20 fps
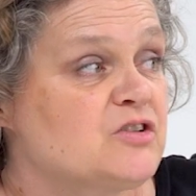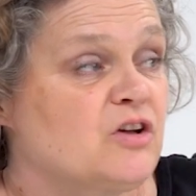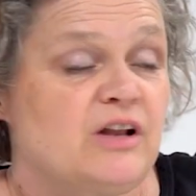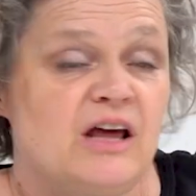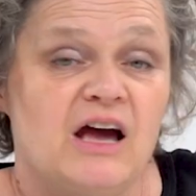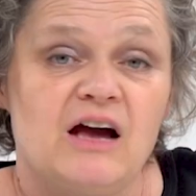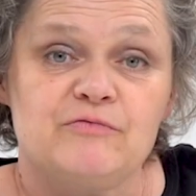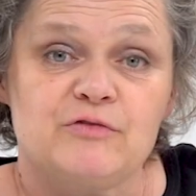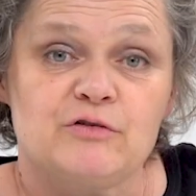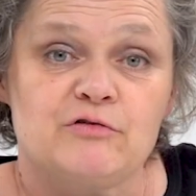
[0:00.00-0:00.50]
going
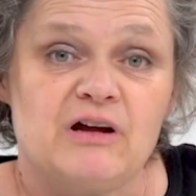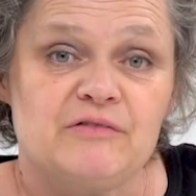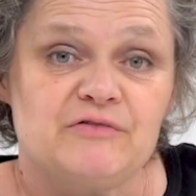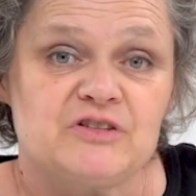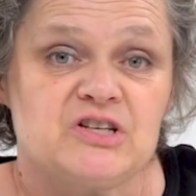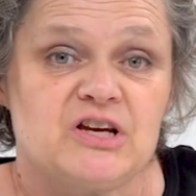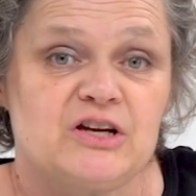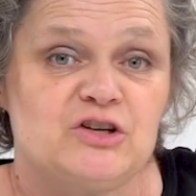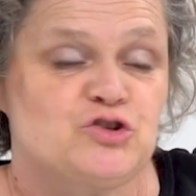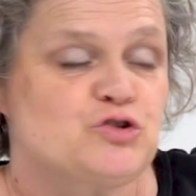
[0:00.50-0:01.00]
to have the
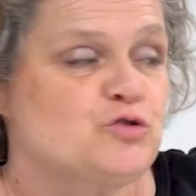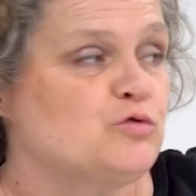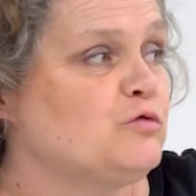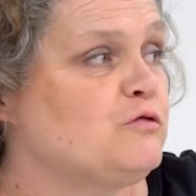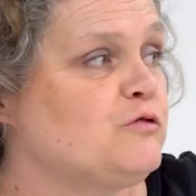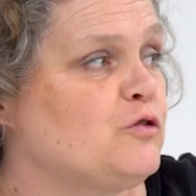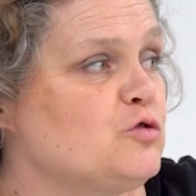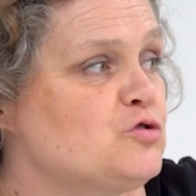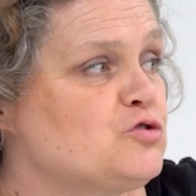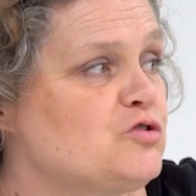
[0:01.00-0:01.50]
gravitational
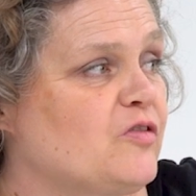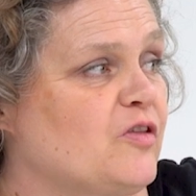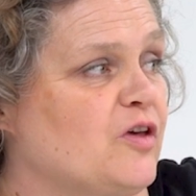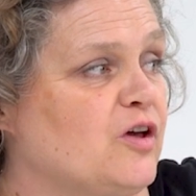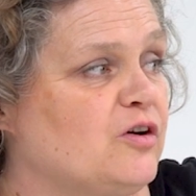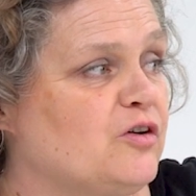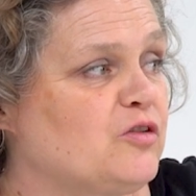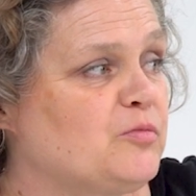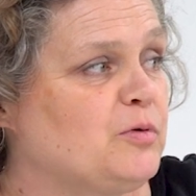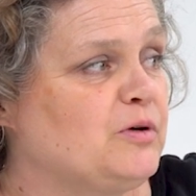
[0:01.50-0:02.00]
force of the
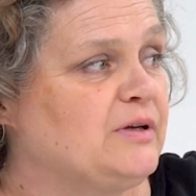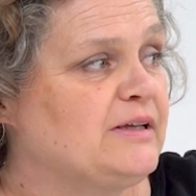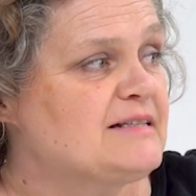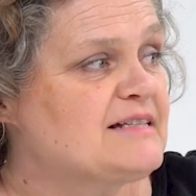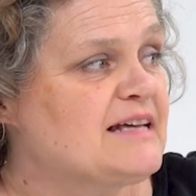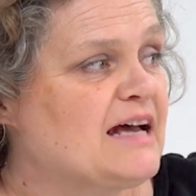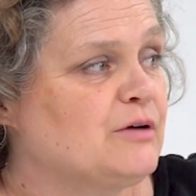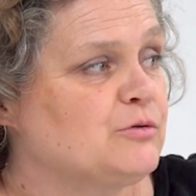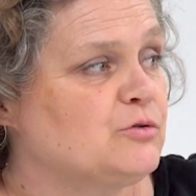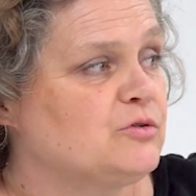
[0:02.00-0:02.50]
earth pulling
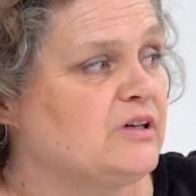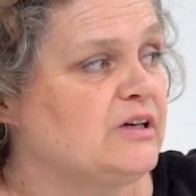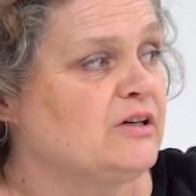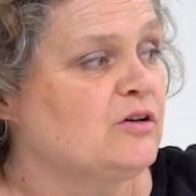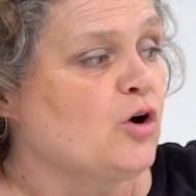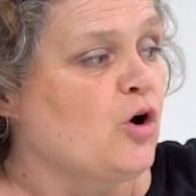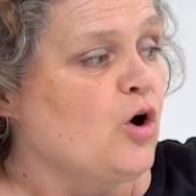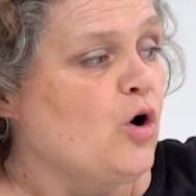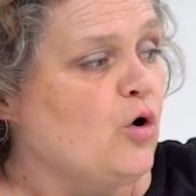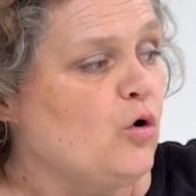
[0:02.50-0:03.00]
down on
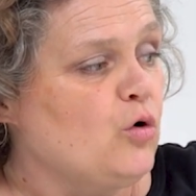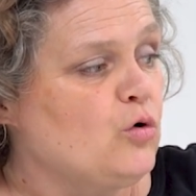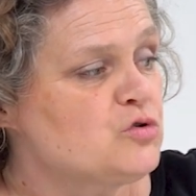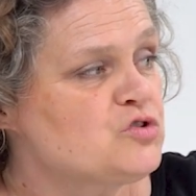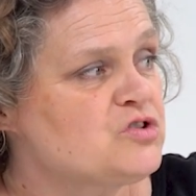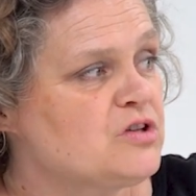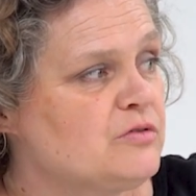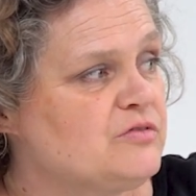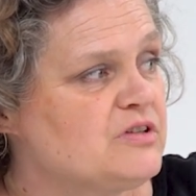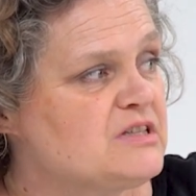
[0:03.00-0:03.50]
it,
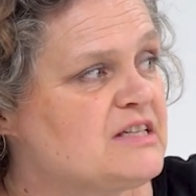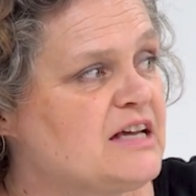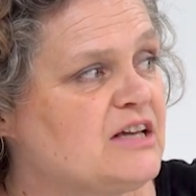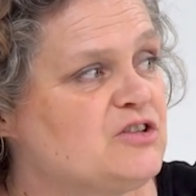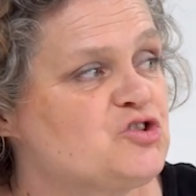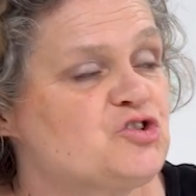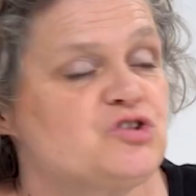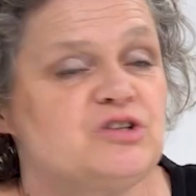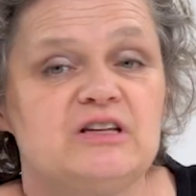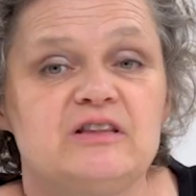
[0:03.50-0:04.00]
also the
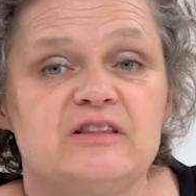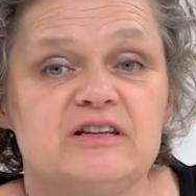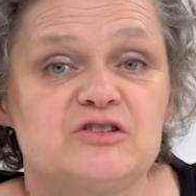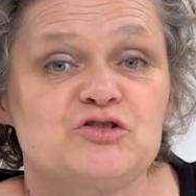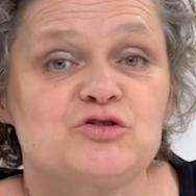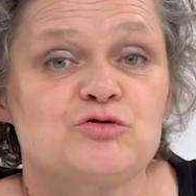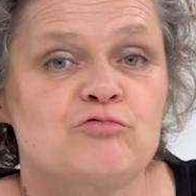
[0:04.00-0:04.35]
tension in this